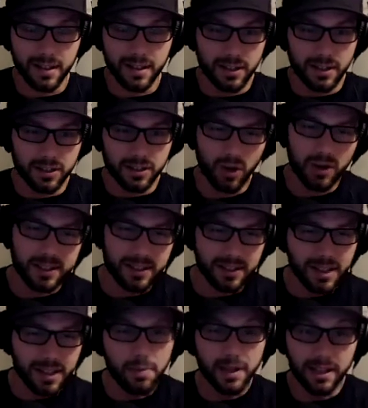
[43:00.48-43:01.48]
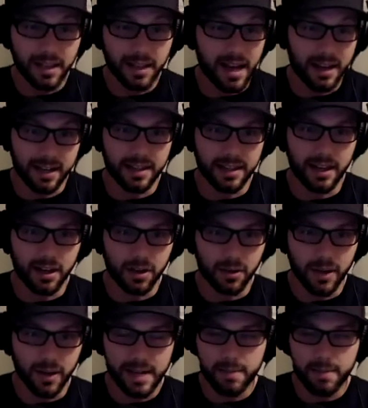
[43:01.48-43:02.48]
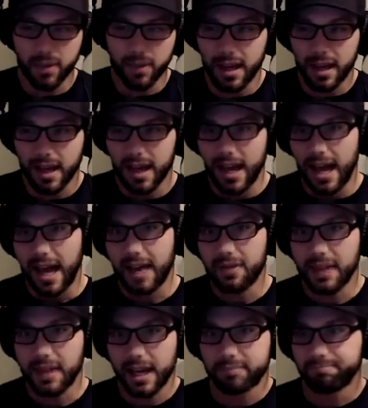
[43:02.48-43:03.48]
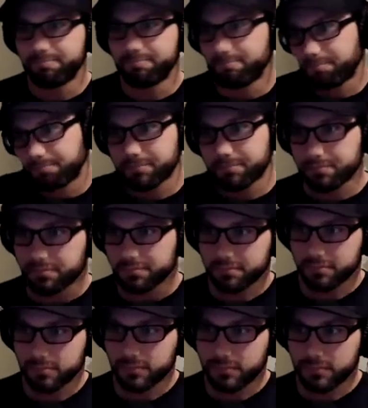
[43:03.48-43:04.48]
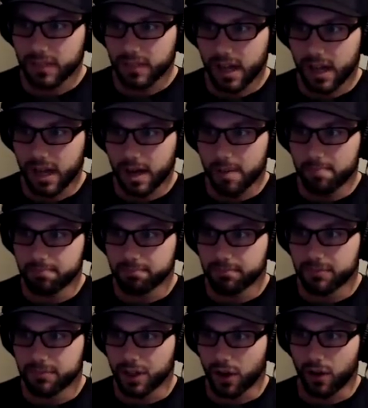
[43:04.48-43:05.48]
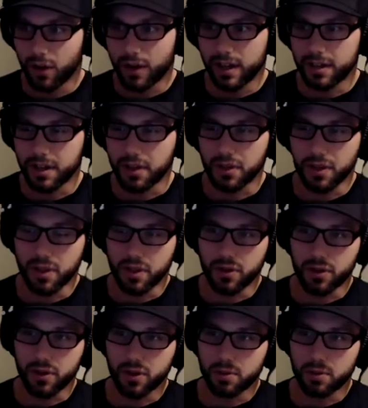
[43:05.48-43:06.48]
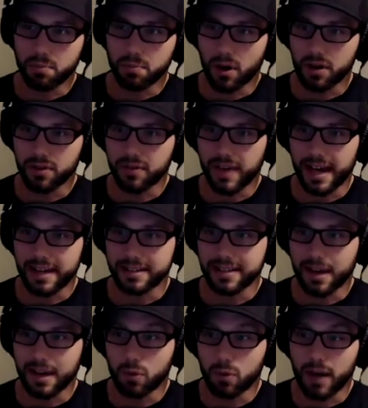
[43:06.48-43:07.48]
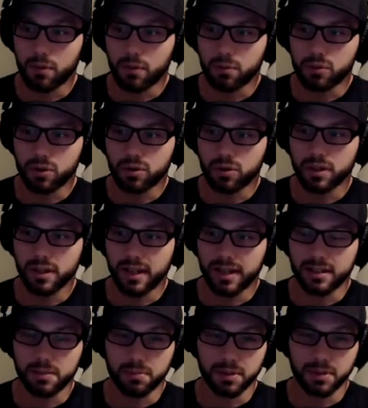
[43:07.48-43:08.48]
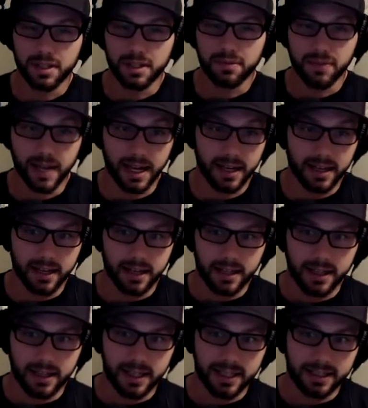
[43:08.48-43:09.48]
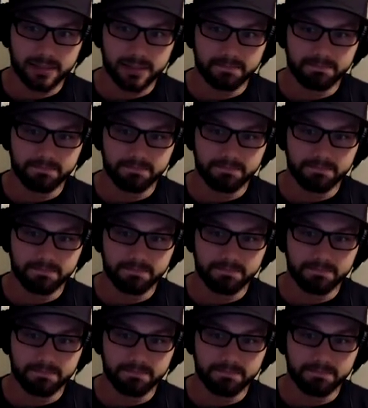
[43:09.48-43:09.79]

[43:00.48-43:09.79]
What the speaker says: So it's a little bit of luck in there. Right. And then, the third part of that is I truly like to believe that, because